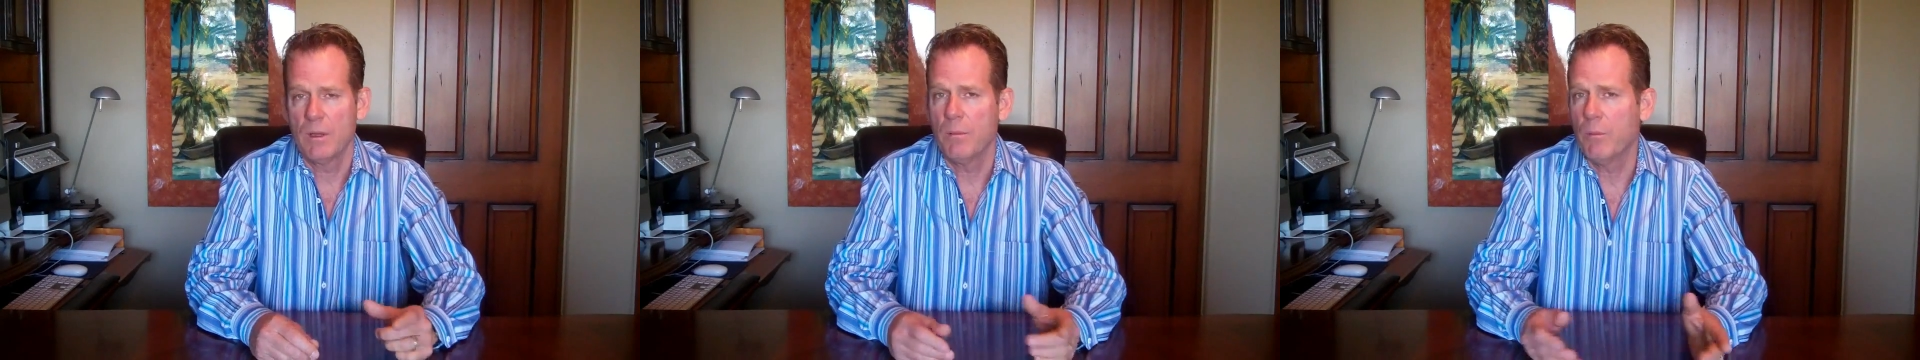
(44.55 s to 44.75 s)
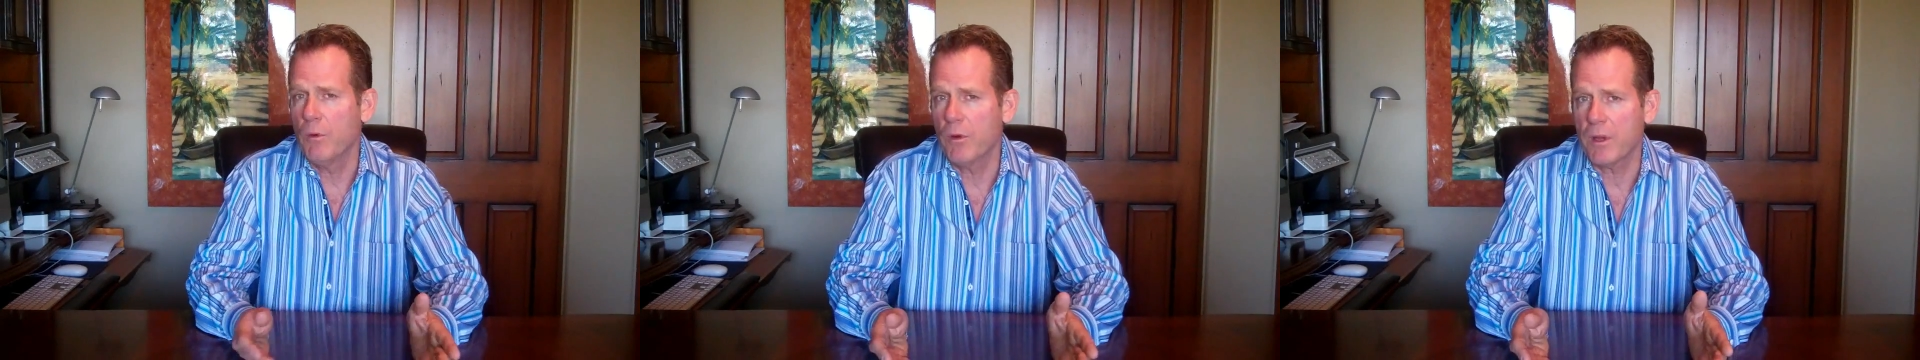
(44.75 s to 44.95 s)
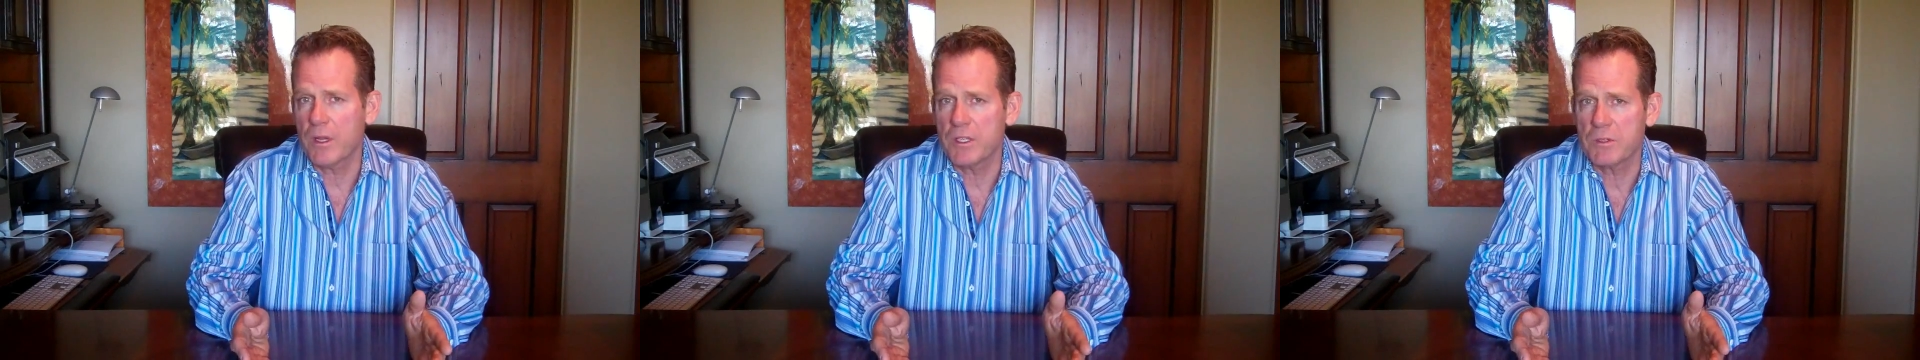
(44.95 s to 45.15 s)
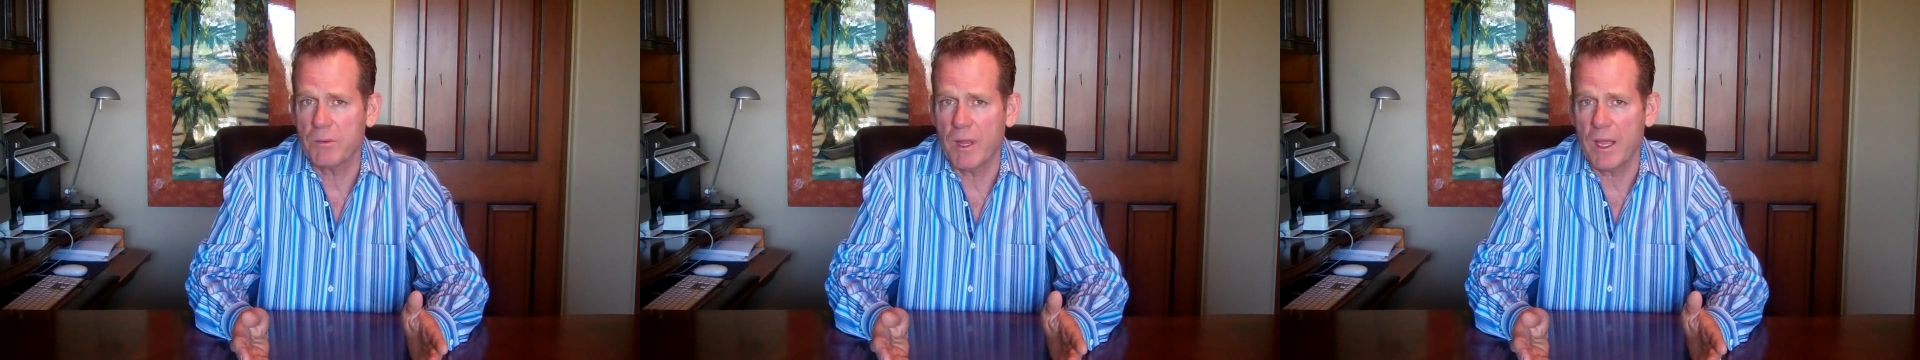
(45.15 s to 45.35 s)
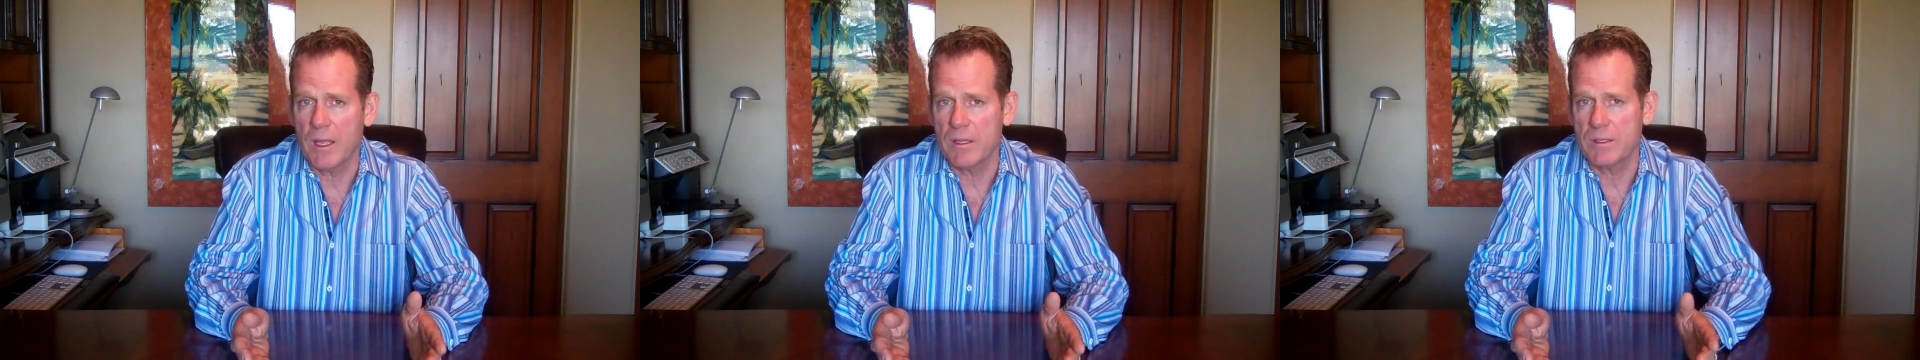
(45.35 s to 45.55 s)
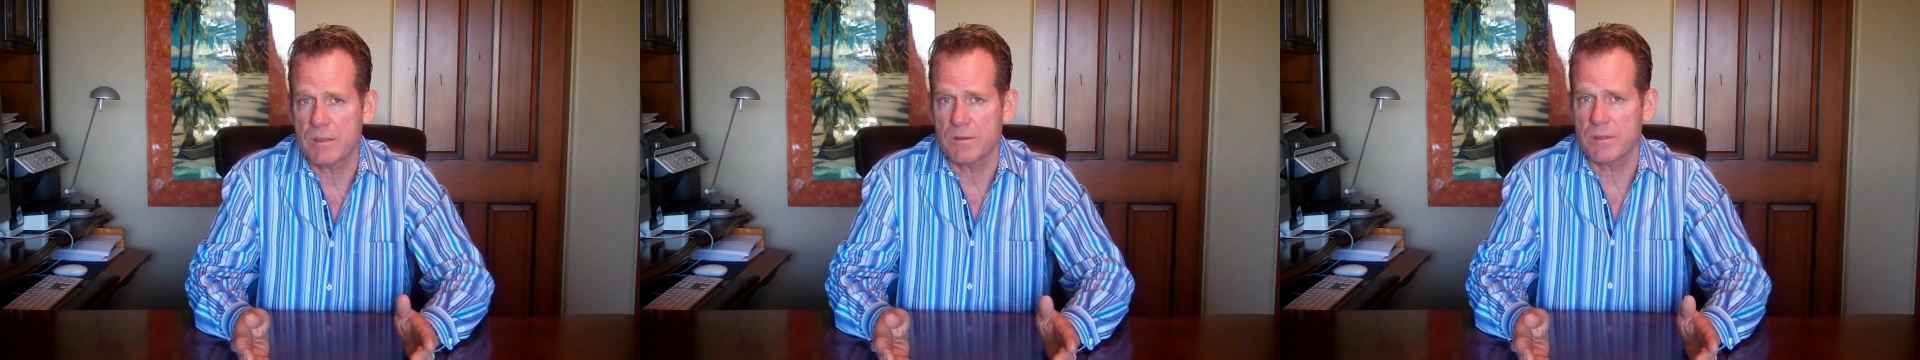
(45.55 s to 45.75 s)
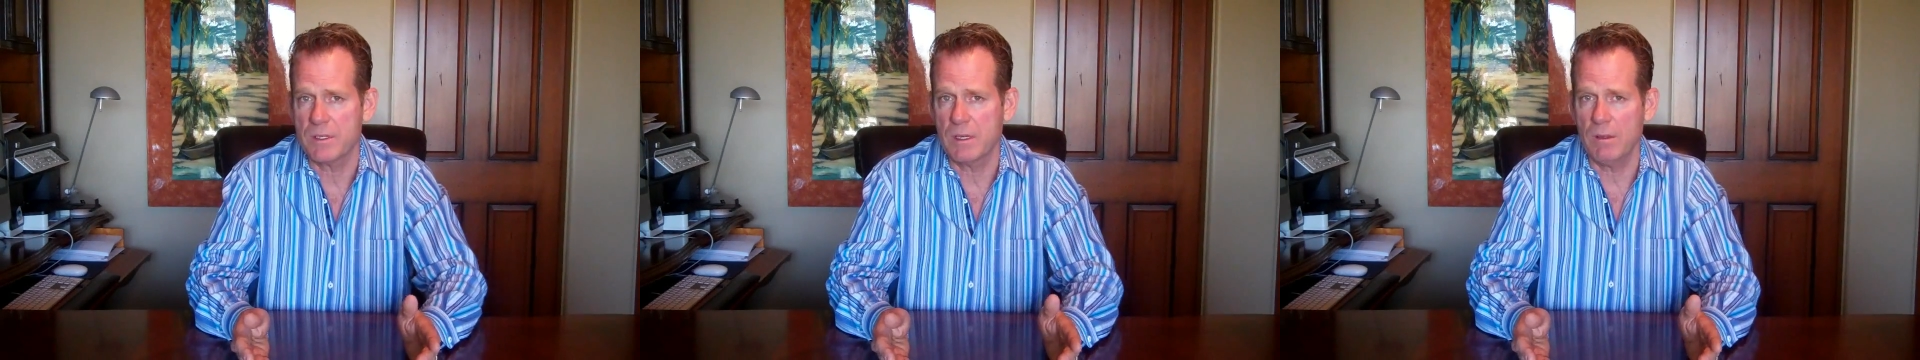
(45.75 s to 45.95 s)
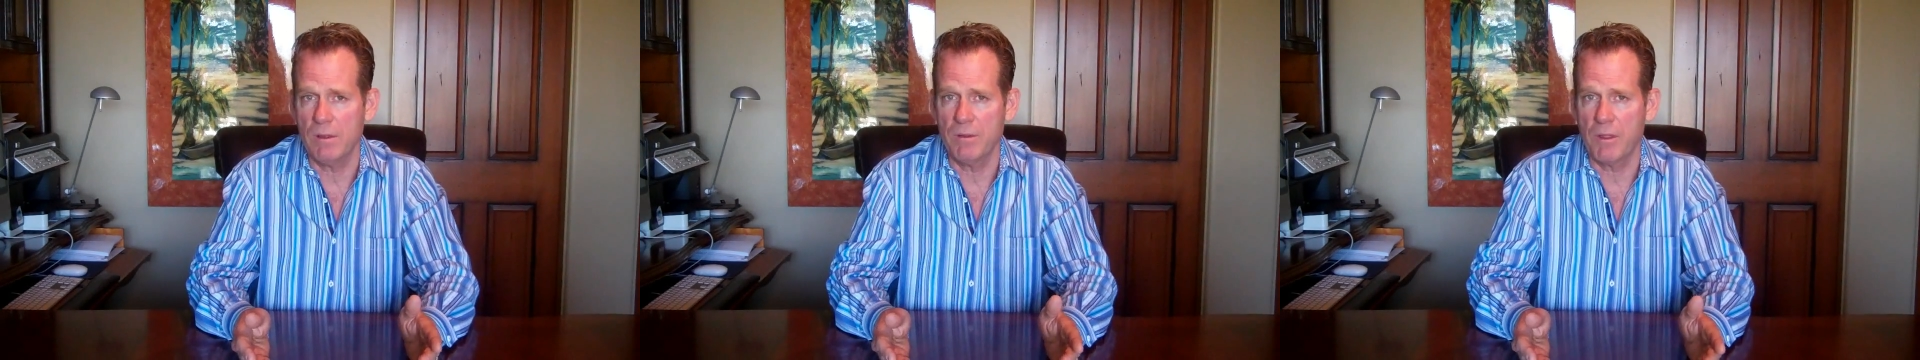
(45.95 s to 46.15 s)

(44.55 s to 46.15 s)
Mortgage rates are still